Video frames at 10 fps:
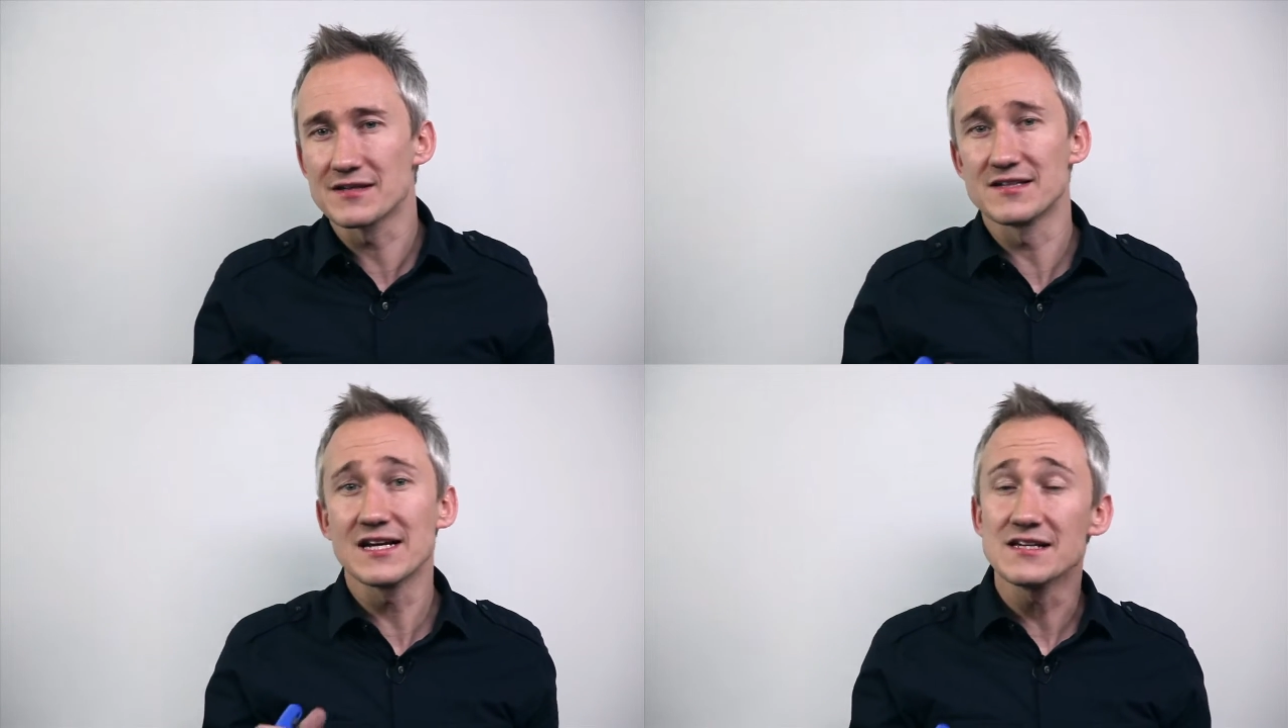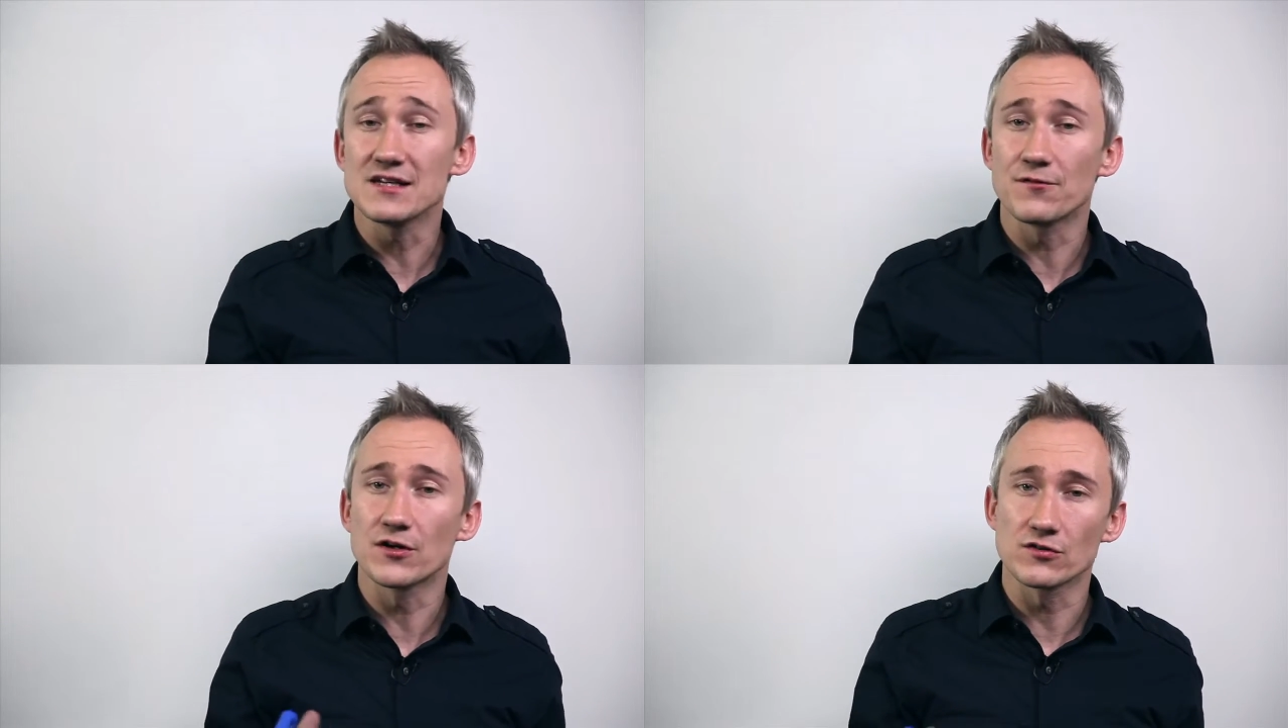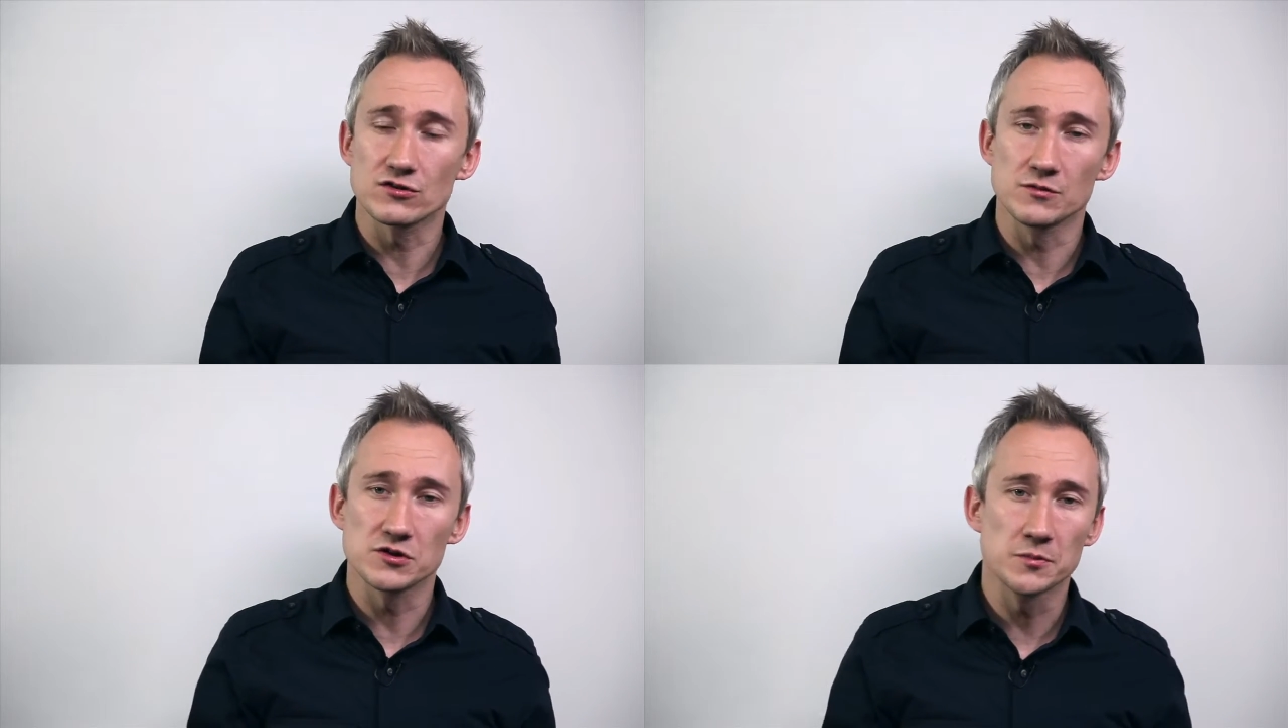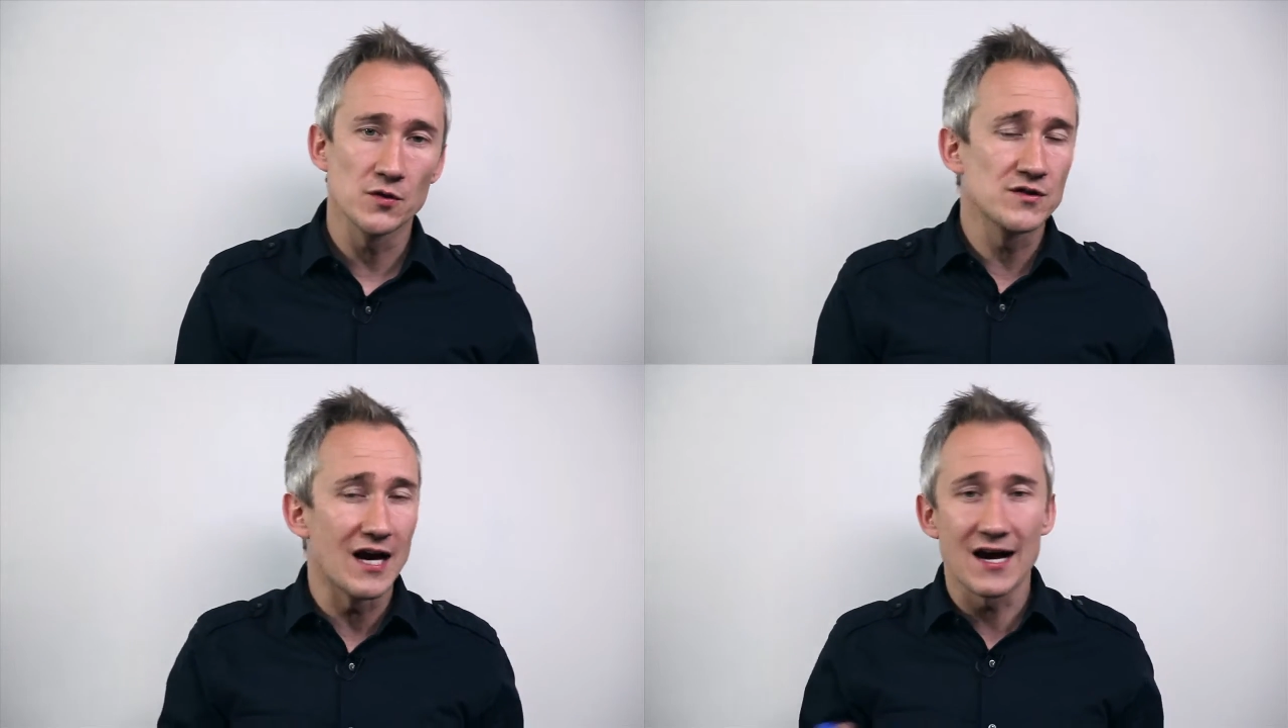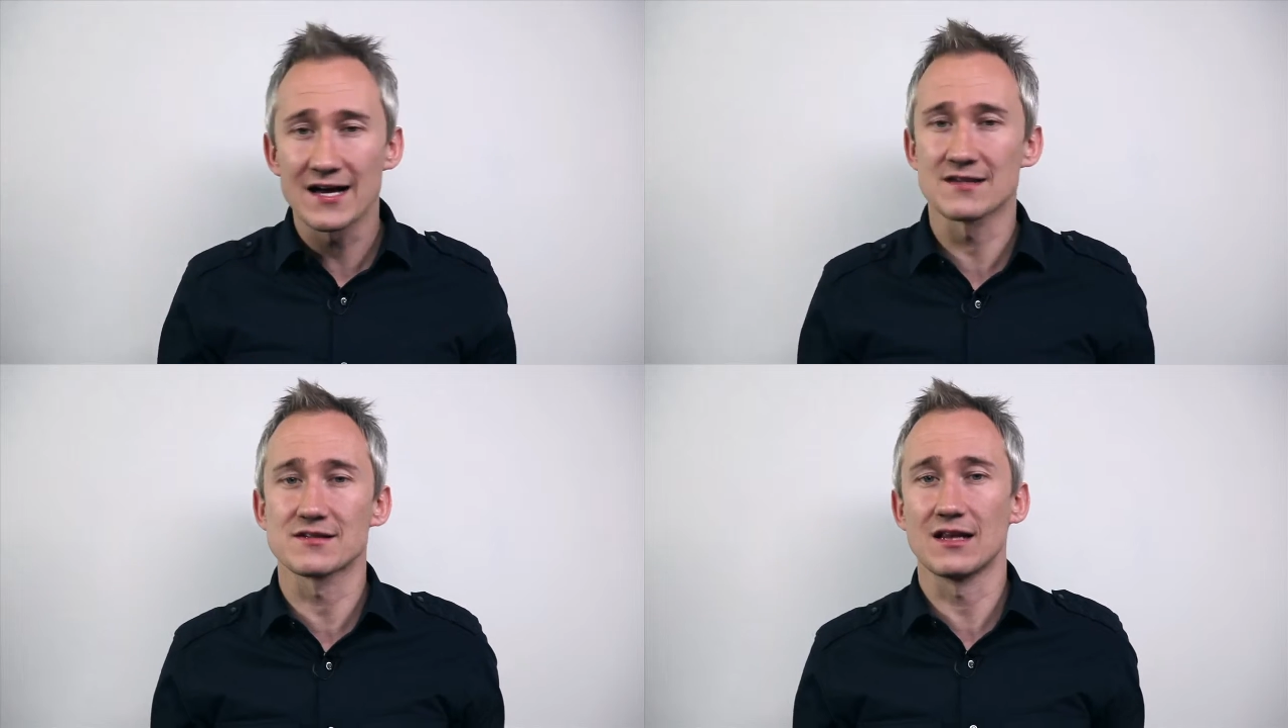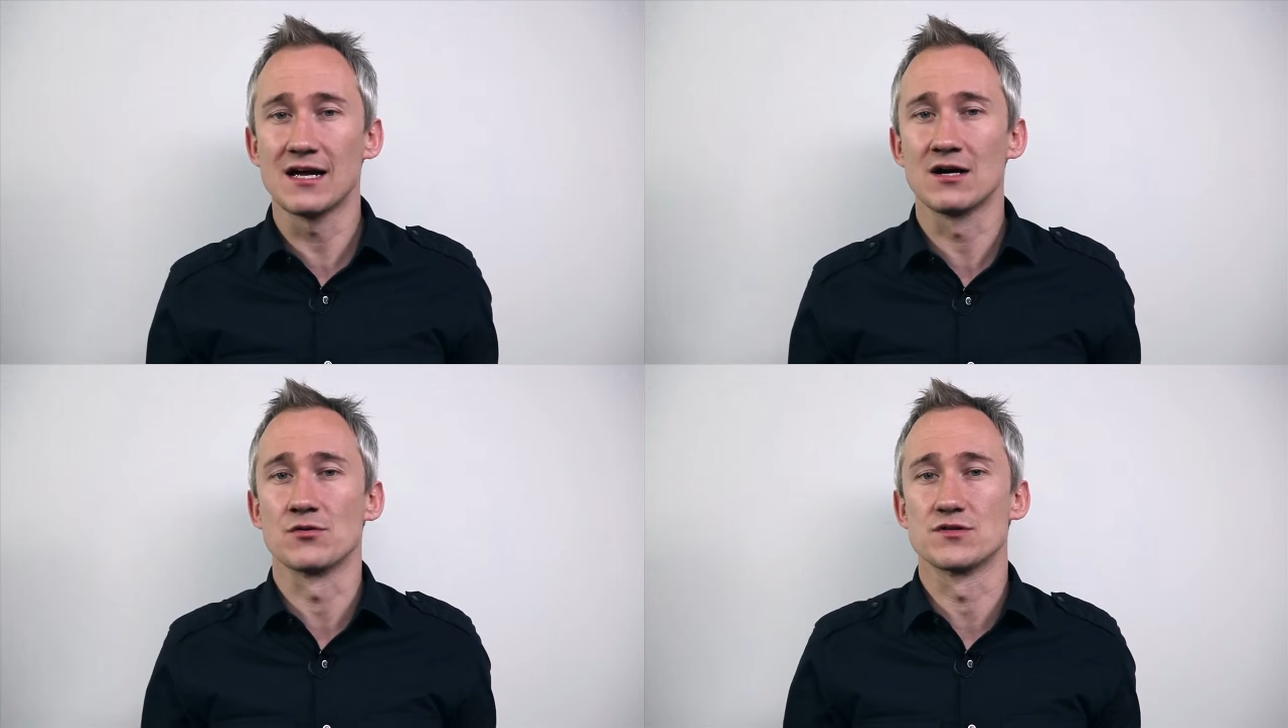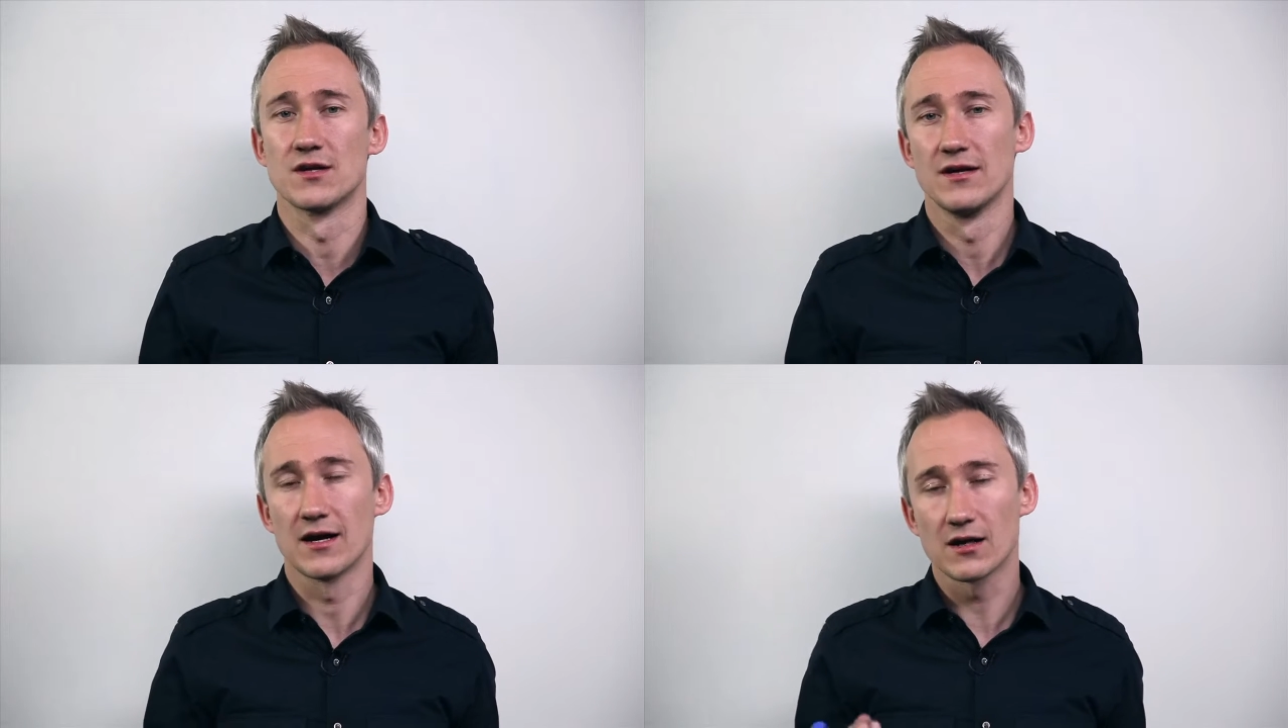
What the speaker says: makes it easy for customers to move to IaaS clouds